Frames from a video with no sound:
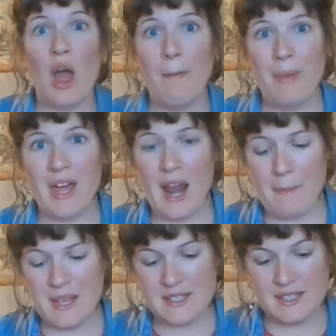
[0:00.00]
But I
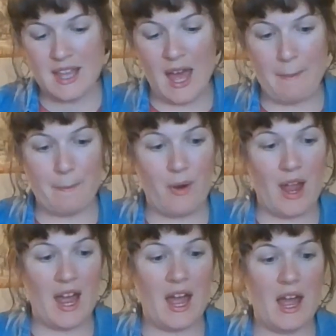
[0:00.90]
missed that
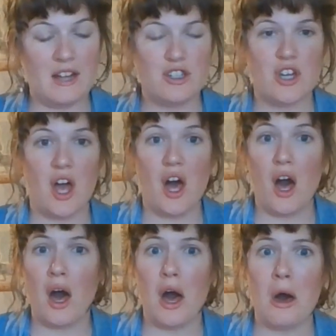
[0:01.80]
branch
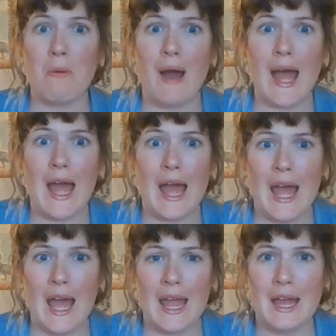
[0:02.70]

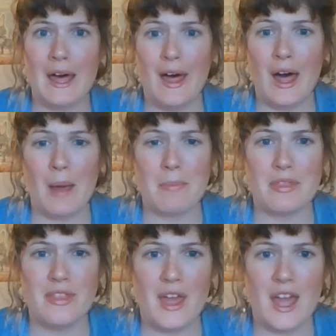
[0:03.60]
away up
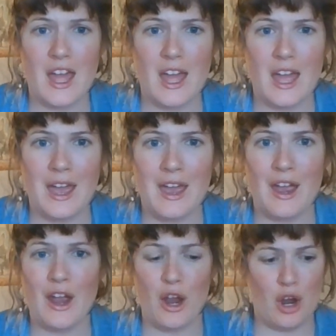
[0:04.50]

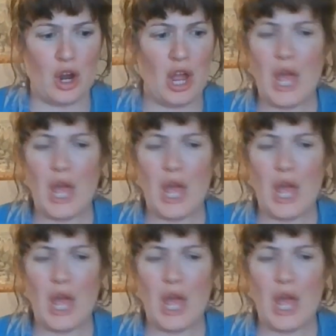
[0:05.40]
there.